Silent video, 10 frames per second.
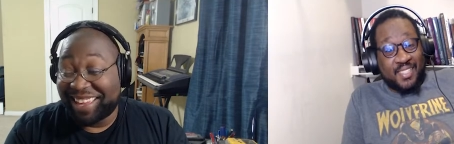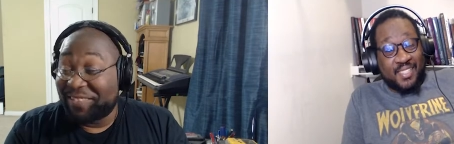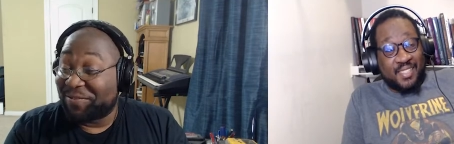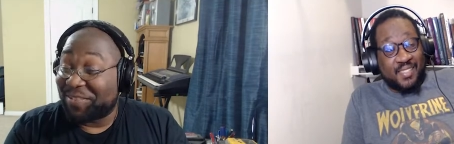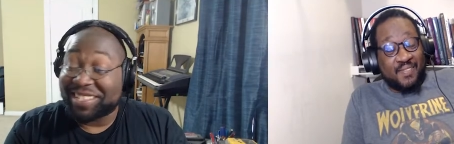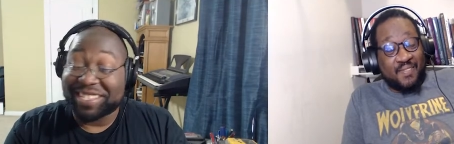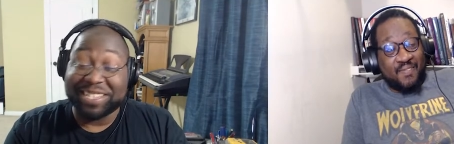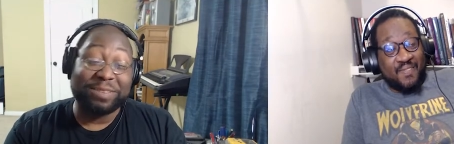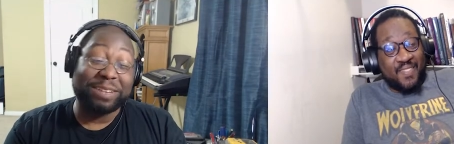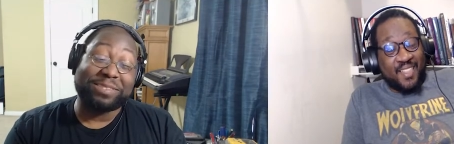Speaker 1: they fucked
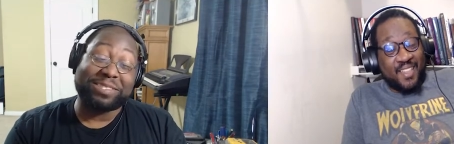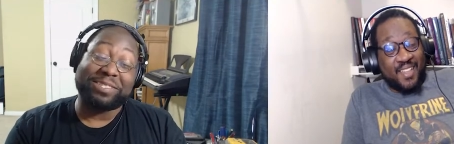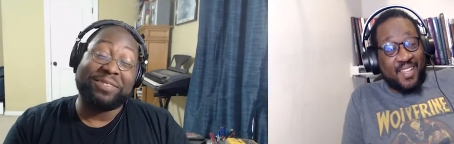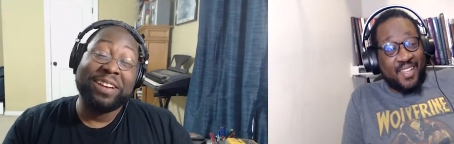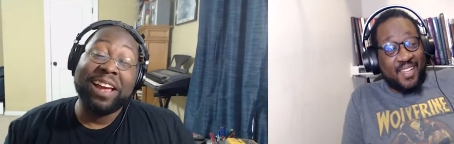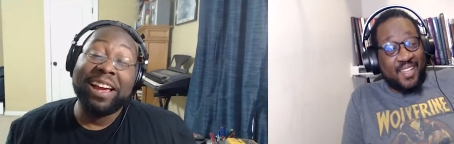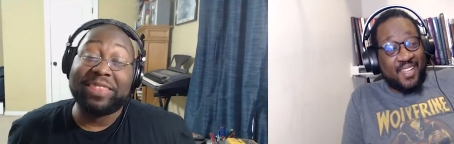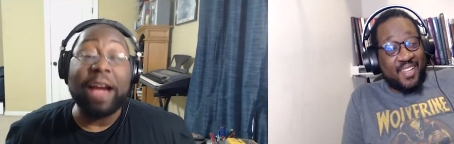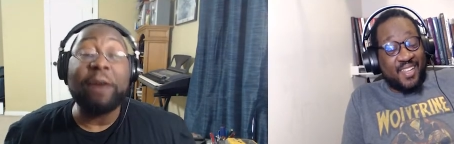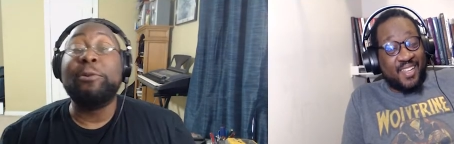him up too.
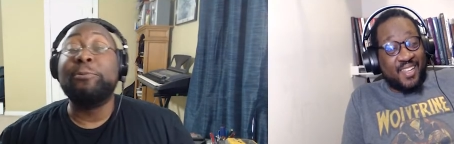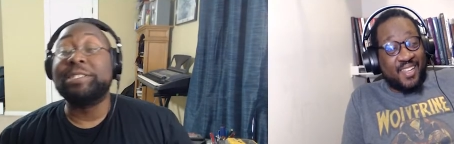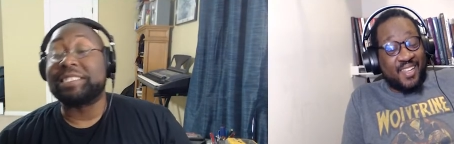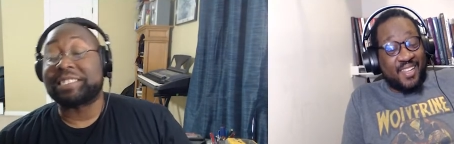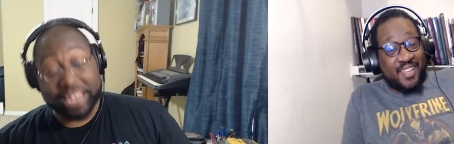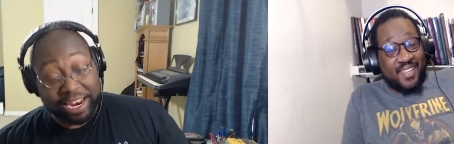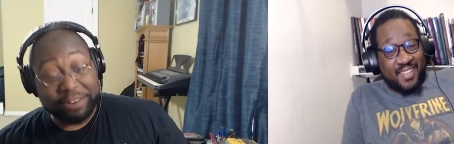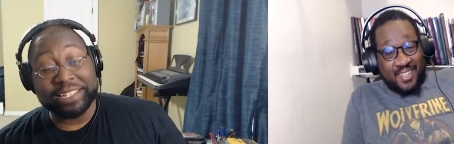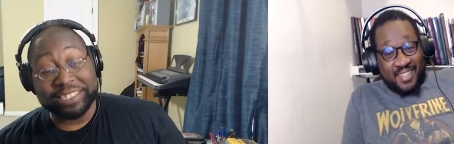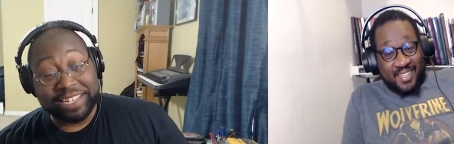That one was the
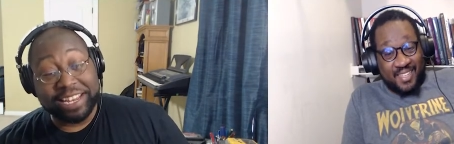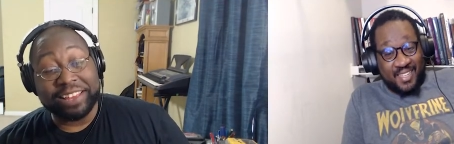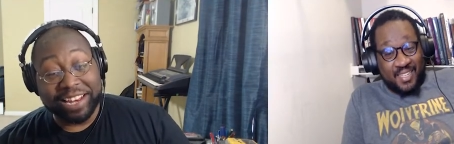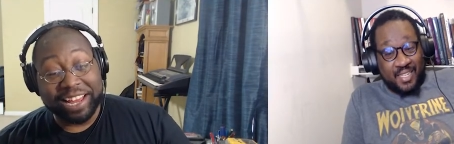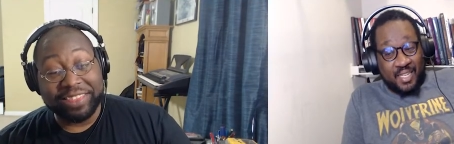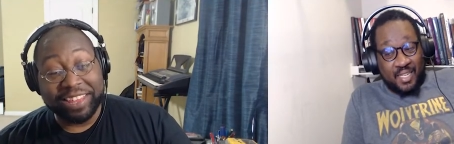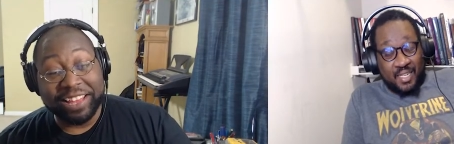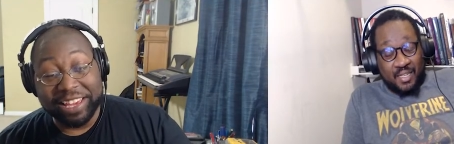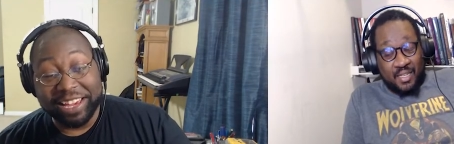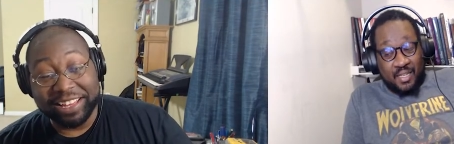scariest death that I that
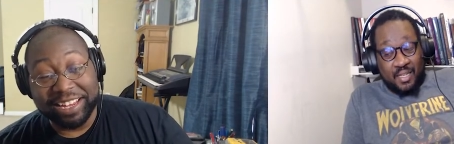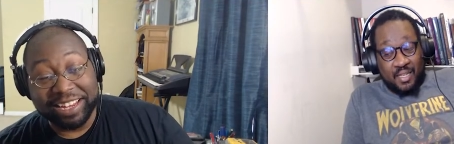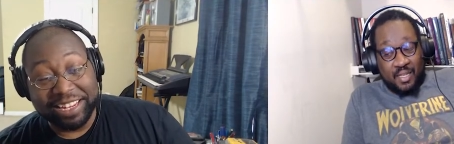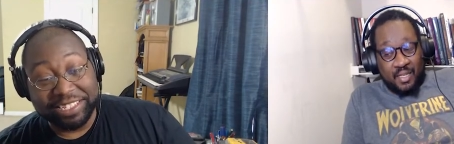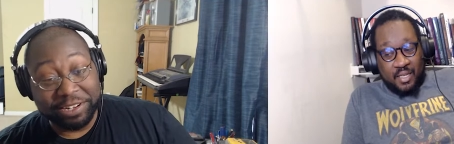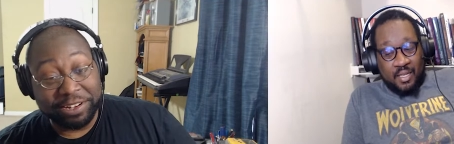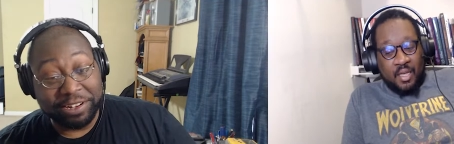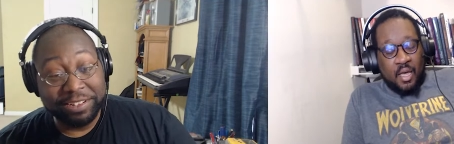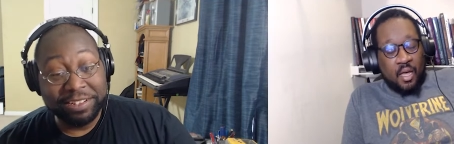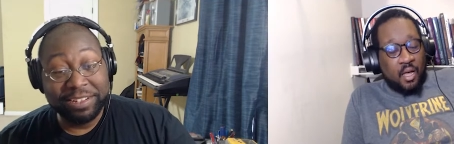I think I, I saw.
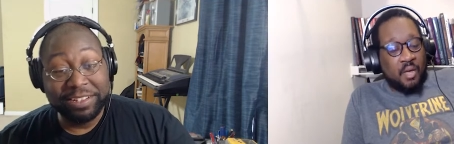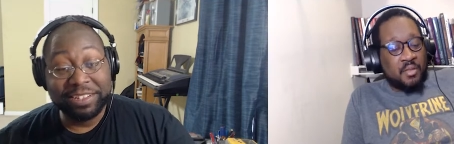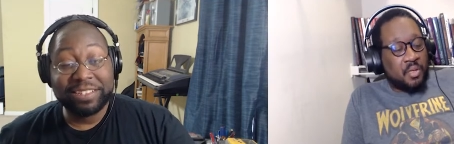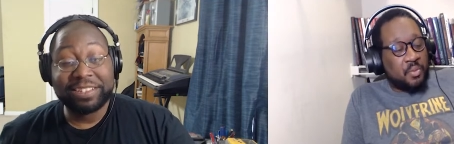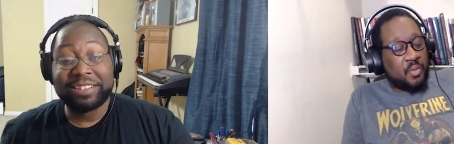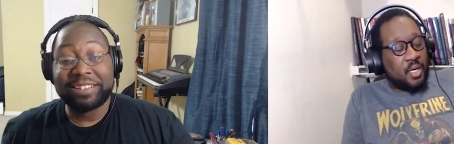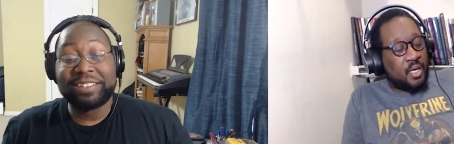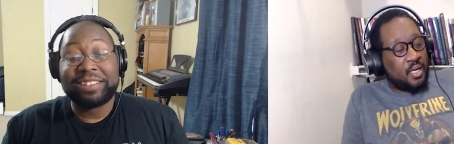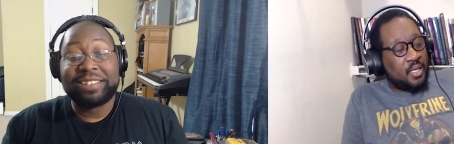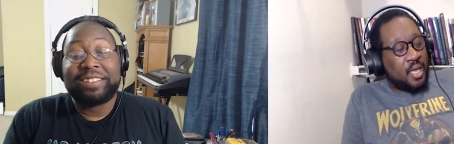Yeah.
Speaker 2: Also,
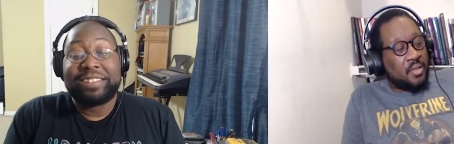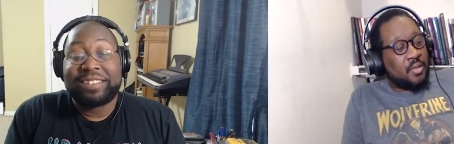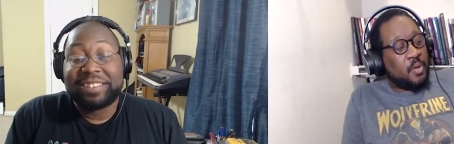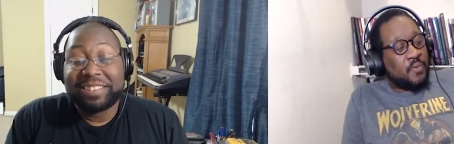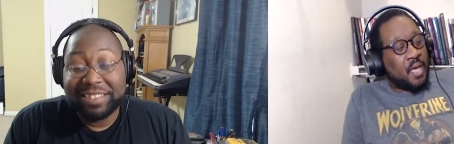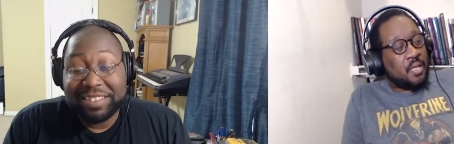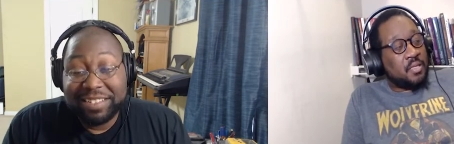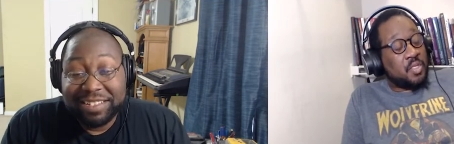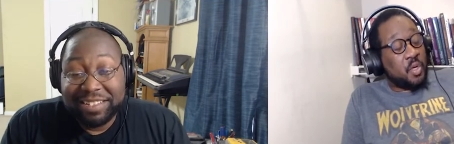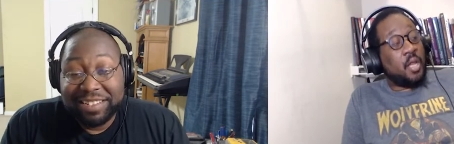uh, yeah, this movie has
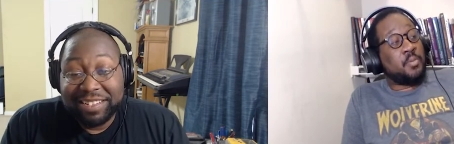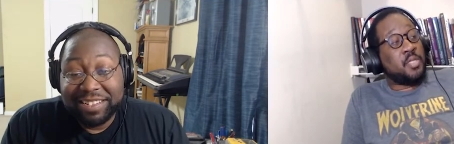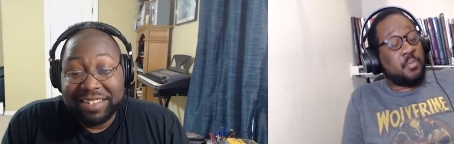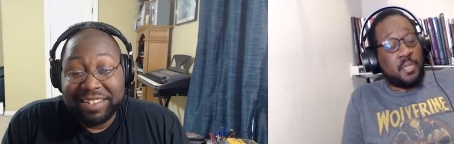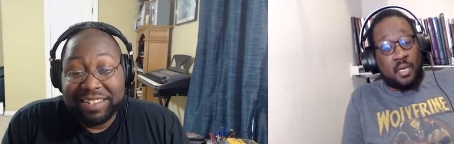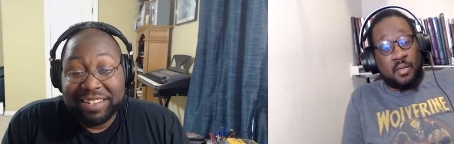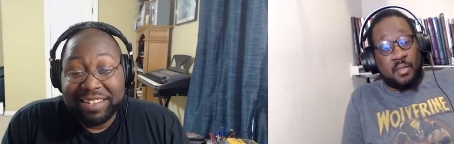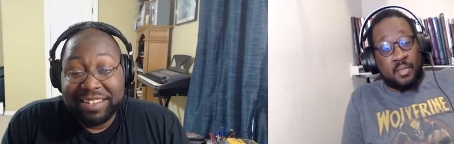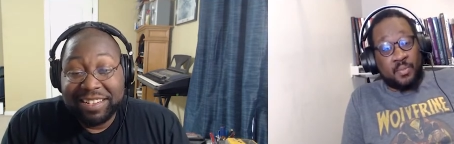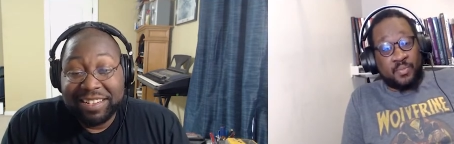straight up jump
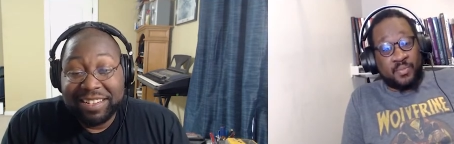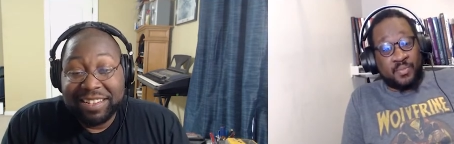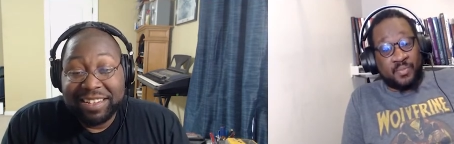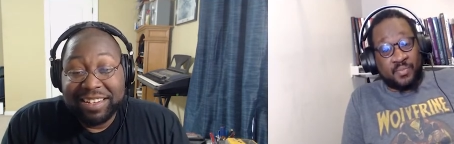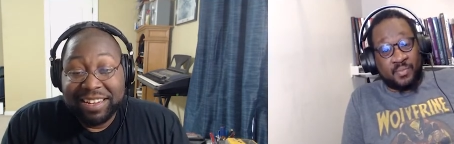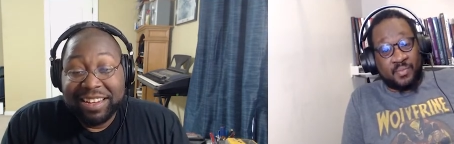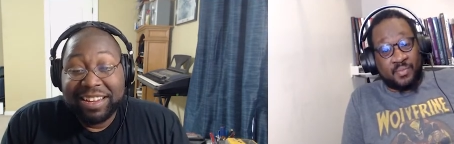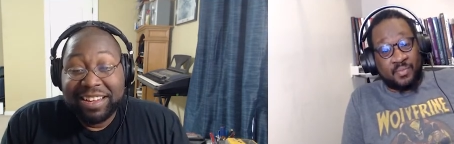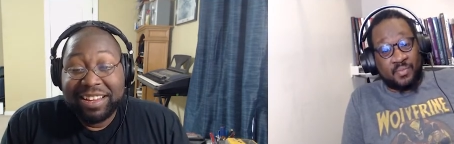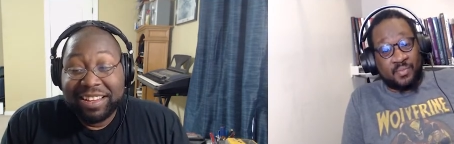scares.
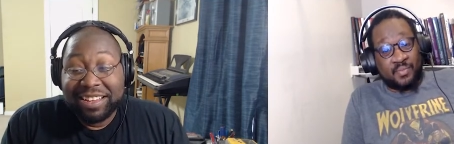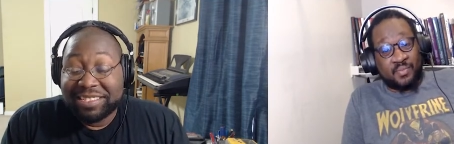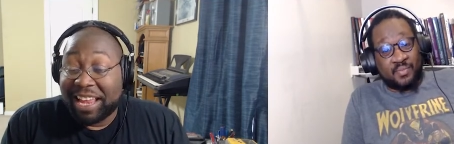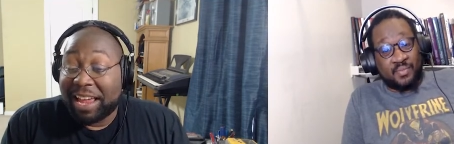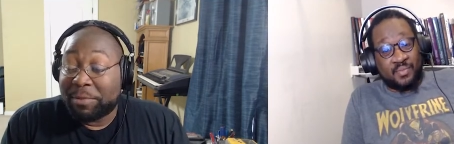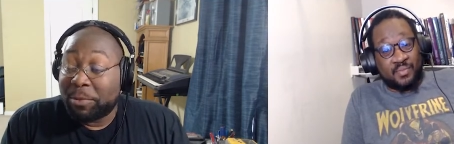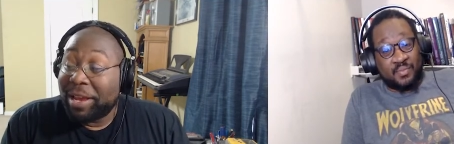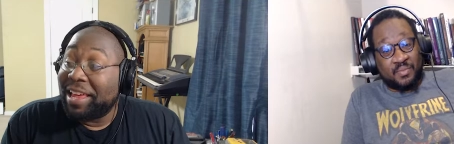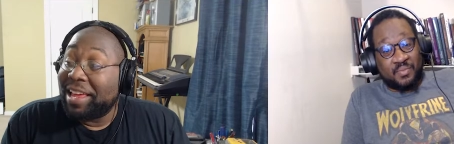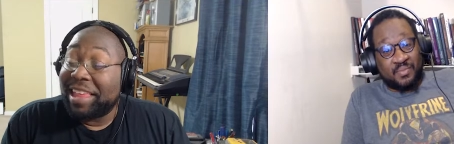
Speaker 1: Damn, the
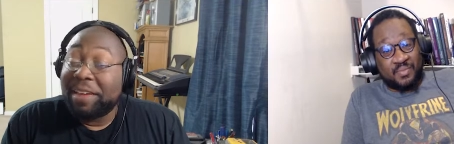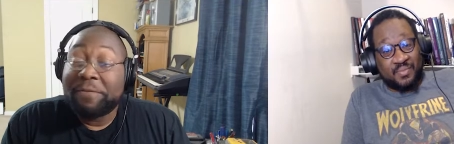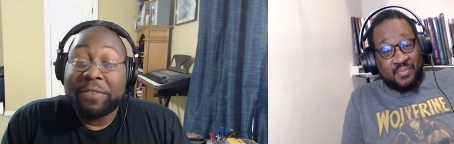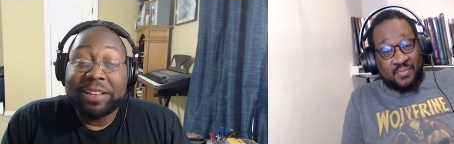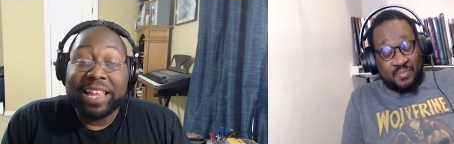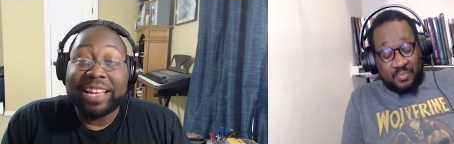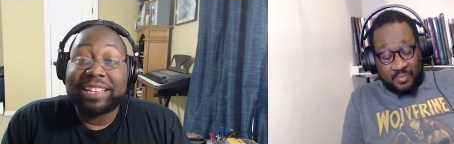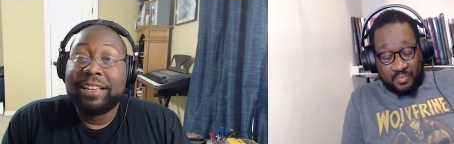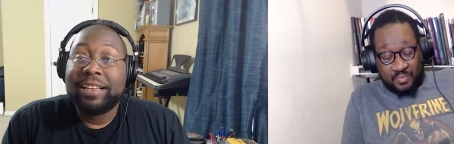way that they fu- like